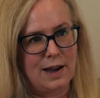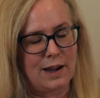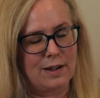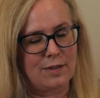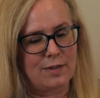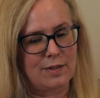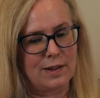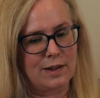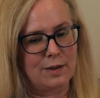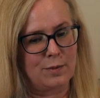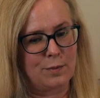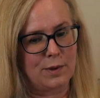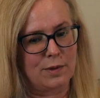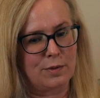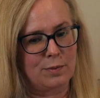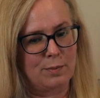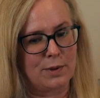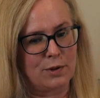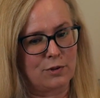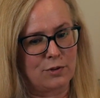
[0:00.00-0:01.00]
I think
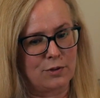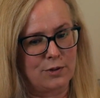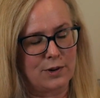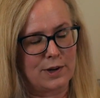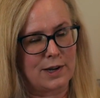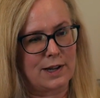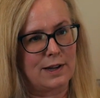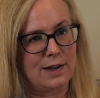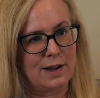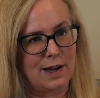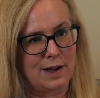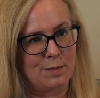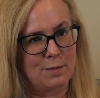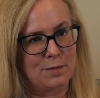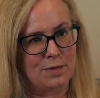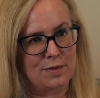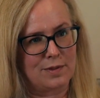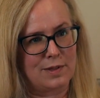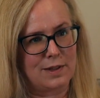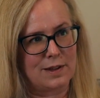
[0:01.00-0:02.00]
with maturity
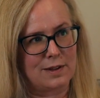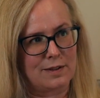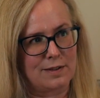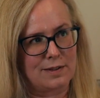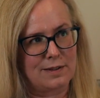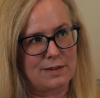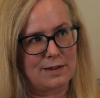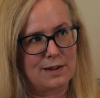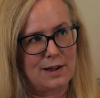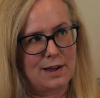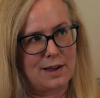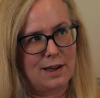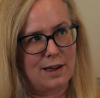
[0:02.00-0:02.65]
comes this